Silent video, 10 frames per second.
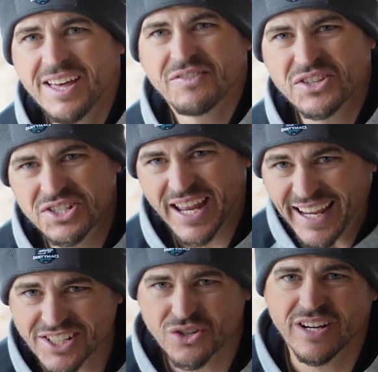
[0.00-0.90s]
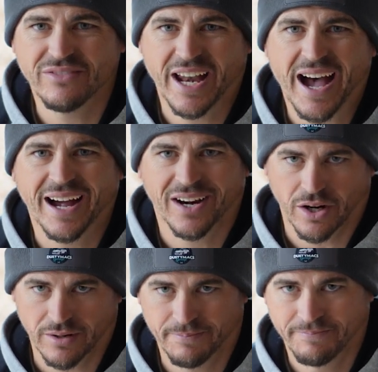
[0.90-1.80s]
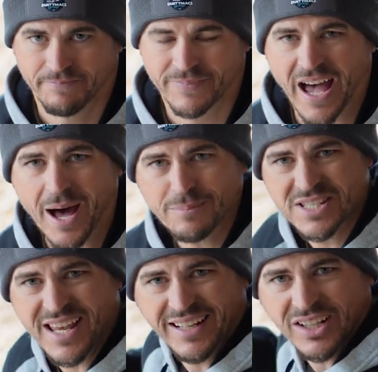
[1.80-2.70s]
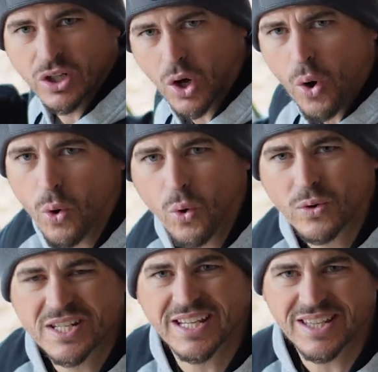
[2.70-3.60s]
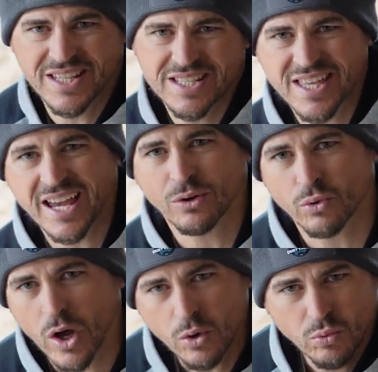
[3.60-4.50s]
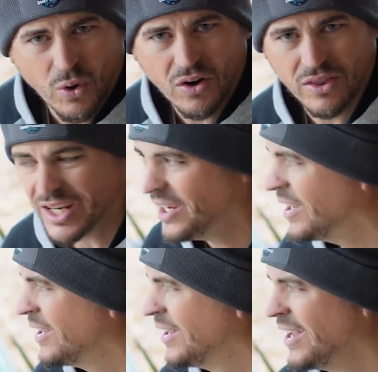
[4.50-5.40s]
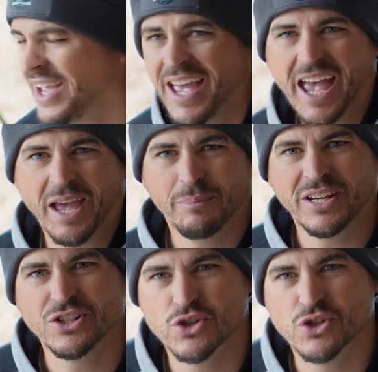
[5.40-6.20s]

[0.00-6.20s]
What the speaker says: the stakes are even higher. I'm setting a goal to get this thing roadworthy and be